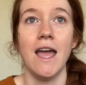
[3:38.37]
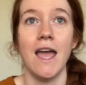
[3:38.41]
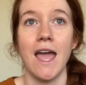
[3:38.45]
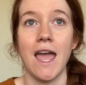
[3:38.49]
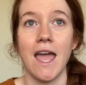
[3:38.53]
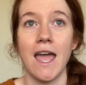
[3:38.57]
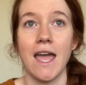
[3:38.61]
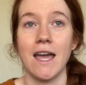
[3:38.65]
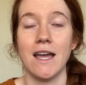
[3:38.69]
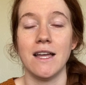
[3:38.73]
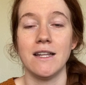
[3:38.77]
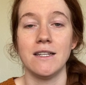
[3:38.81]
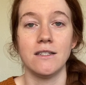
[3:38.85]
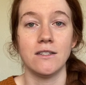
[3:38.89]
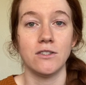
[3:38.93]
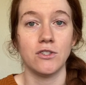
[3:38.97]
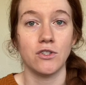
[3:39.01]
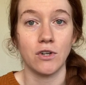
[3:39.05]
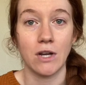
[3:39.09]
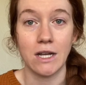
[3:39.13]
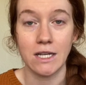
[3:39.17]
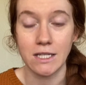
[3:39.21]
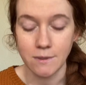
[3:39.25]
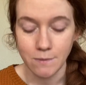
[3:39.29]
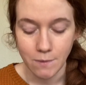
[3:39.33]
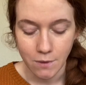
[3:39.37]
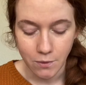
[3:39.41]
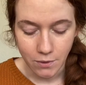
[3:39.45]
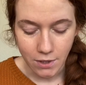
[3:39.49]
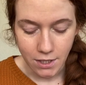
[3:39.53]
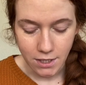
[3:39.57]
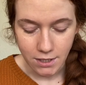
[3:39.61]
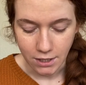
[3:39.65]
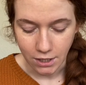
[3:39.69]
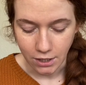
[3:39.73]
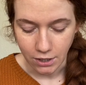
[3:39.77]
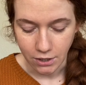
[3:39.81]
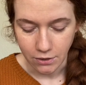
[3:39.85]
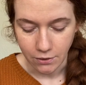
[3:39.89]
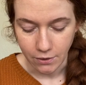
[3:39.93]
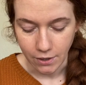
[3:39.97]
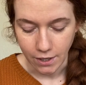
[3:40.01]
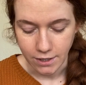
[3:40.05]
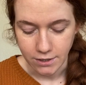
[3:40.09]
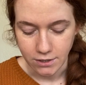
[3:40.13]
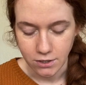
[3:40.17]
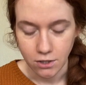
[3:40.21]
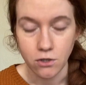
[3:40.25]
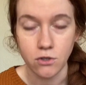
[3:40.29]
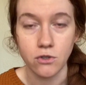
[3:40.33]
And trust me when I tell you
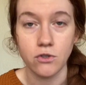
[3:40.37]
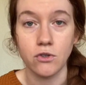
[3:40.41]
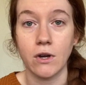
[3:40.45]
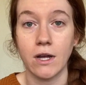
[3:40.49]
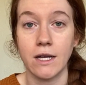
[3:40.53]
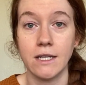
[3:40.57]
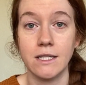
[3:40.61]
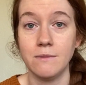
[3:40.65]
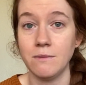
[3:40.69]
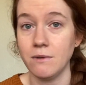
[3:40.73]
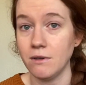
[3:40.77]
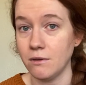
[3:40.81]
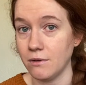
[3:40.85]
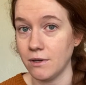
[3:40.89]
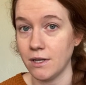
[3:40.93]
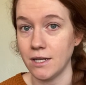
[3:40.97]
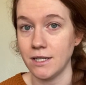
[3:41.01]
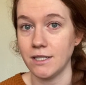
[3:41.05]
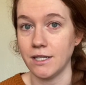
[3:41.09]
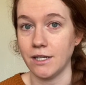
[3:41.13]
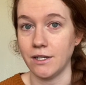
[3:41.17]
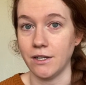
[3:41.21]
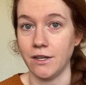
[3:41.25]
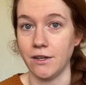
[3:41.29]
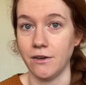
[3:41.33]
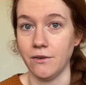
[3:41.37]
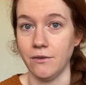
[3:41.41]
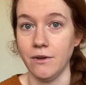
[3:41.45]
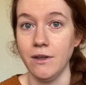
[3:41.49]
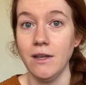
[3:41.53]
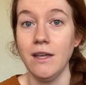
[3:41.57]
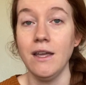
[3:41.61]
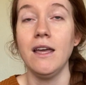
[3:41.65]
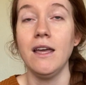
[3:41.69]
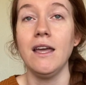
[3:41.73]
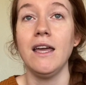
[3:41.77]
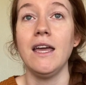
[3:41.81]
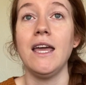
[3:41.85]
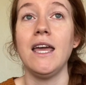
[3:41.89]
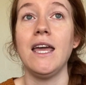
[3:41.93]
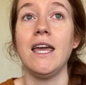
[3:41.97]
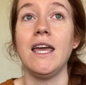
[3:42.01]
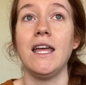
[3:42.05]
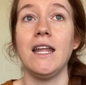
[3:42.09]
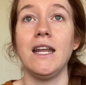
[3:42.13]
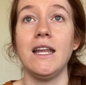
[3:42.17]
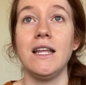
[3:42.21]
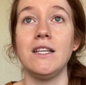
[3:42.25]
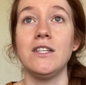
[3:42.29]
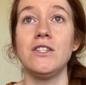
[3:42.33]
guys, trust me when I tell you, it
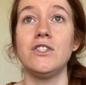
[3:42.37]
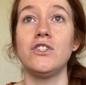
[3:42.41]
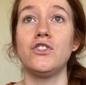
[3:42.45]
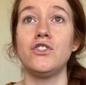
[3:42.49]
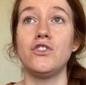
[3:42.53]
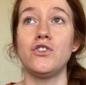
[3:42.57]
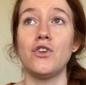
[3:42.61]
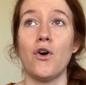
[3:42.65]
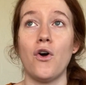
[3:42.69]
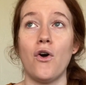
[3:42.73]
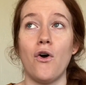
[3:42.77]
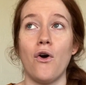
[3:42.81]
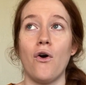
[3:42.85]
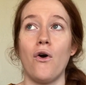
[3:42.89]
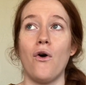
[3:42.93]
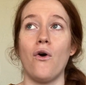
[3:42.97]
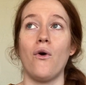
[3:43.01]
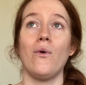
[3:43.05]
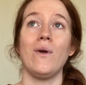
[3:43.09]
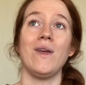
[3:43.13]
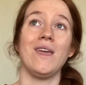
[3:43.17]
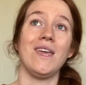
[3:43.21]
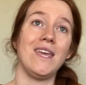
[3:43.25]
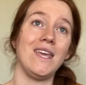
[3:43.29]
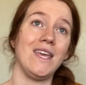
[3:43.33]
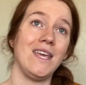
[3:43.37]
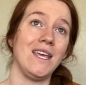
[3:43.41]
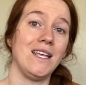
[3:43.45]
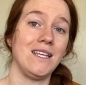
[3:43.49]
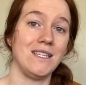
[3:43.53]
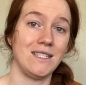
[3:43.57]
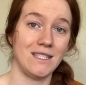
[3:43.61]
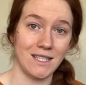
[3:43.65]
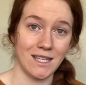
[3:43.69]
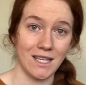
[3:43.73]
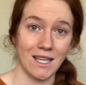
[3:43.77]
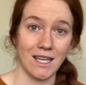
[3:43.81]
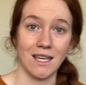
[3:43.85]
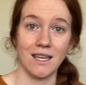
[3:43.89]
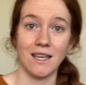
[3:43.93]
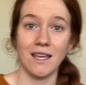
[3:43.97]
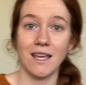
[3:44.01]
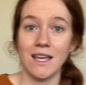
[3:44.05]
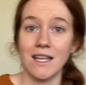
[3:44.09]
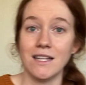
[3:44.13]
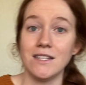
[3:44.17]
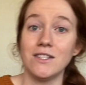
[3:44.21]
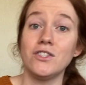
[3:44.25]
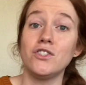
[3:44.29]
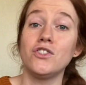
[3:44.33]
is so easy.
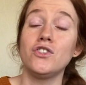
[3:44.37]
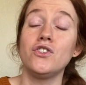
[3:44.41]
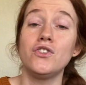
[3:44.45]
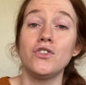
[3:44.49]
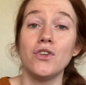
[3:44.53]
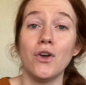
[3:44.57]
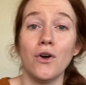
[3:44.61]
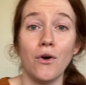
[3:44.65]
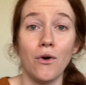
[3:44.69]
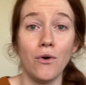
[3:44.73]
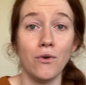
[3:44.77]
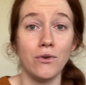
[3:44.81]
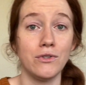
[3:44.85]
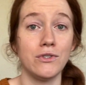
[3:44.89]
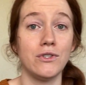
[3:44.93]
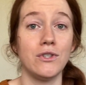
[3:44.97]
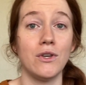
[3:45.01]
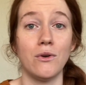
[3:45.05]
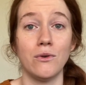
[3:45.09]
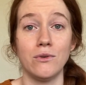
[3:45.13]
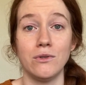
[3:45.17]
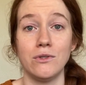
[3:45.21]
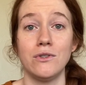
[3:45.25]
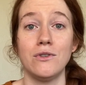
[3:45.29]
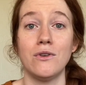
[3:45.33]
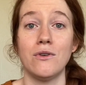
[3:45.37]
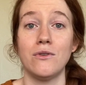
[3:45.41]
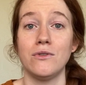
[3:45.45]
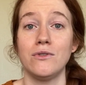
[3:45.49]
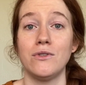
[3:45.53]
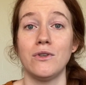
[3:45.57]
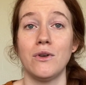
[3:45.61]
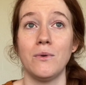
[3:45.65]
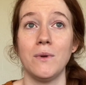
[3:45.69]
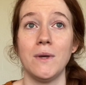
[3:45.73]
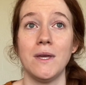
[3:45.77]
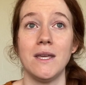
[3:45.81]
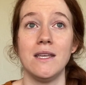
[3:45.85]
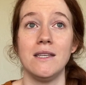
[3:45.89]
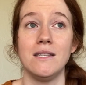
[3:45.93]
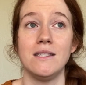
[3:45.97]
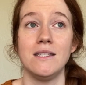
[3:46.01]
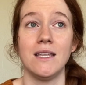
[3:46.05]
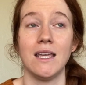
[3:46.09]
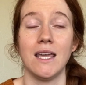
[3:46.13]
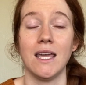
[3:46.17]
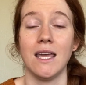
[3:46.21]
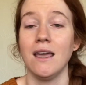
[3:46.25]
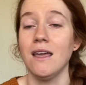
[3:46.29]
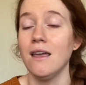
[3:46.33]
It's so
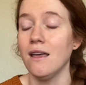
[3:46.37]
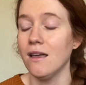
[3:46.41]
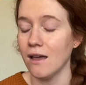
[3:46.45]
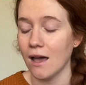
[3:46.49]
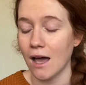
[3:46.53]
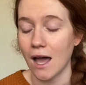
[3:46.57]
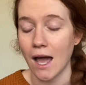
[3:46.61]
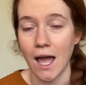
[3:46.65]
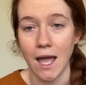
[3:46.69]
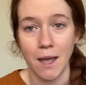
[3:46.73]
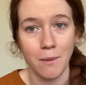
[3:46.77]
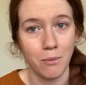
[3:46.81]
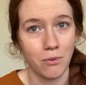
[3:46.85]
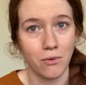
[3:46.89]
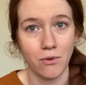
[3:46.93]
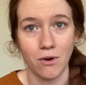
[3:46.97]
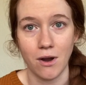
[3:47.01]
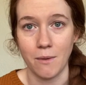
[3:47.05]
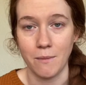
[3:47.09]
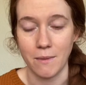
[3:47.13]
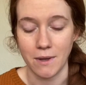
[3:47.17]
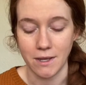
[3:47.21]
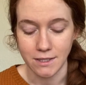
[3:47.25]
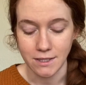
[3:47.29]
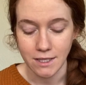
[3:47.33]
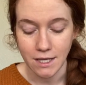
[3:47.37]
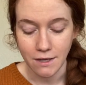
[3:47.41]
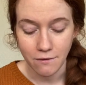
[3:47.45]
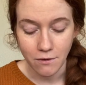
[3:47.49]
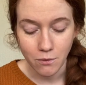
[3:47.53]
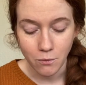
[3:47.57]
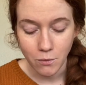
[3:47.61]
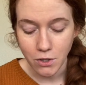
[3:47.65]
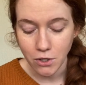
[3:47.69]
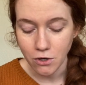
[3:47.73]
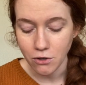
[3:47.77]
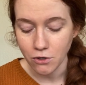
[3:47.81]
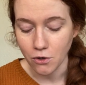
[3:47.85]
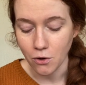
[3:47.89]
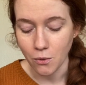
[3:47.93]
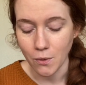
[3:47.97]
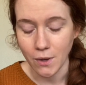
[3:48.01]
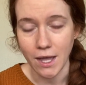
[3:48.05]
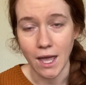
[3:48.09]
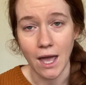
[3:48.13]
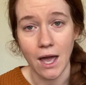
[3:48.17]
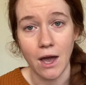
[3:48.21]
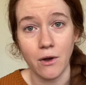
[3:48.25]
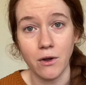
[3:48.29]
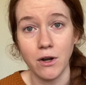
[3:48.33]
easy. I promise. Even when you're
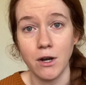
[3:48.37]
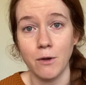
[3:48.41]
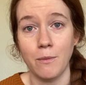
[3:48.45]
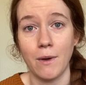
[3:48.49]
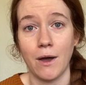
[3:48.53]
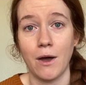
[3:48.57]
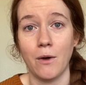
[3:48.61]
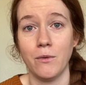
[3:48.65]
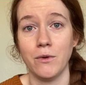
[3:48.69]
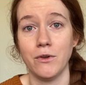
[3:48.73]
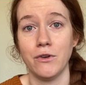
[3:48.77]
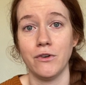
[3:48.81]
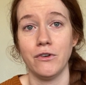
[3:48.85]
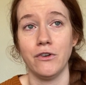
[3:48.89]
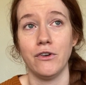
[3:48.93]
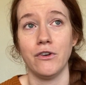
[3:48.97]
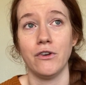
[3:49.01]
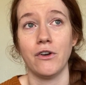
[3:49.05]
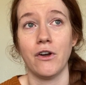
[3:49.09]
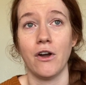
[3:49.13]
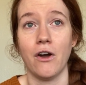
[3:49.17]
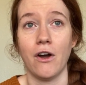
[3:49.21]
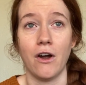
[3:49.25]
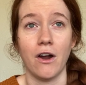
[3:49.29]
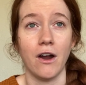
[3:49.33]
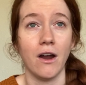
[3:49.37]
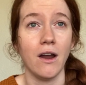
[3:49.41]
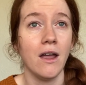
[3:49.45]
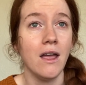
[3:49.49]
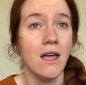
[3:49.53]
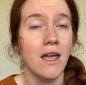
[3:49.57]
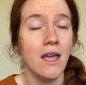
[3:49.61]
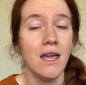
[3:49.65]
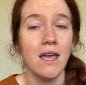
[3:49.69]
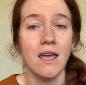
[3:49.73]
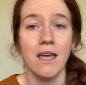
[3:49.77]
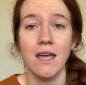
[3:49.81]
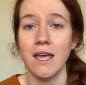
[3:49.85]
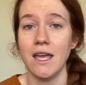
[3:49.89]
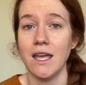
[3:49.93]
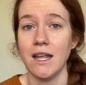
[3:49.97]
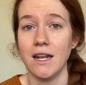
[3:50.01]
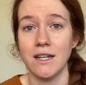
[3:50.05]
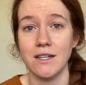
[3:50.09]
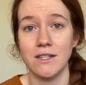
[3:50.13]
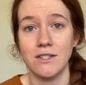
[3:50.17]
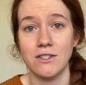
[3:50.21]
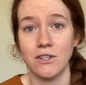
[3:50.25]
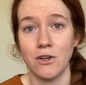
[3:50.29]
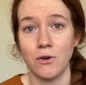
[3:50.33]
going out and about, when you're in your car, it
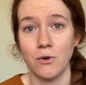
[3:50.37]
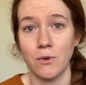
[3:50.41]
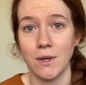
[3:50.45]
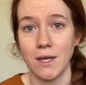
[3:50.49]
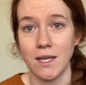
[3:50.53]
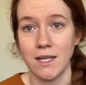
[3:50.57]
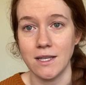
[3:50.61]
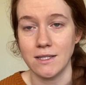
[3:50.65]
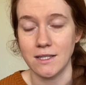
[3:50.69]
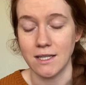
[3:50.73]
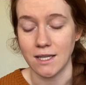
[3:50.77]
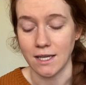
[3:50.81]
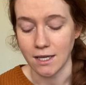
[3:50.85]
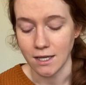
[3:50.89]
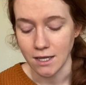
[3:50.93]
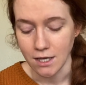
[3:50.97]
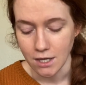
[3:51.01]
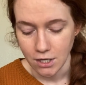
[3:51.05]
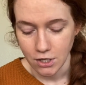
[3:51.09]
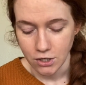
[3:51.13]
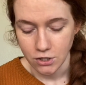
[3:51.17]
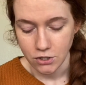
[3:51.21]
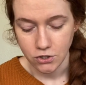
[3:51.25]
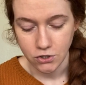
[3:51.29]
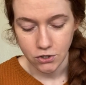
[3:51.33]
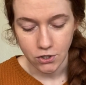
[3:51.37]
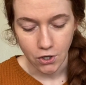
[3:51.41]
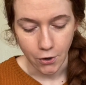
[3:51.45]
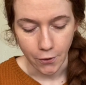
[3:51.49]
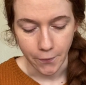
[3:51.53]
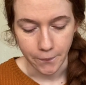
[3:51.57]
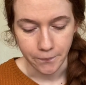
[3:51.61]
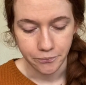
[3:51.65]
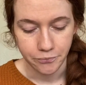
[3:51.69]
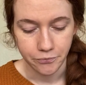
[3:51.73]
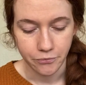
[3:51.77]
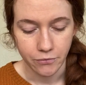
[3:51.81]
is so easy. So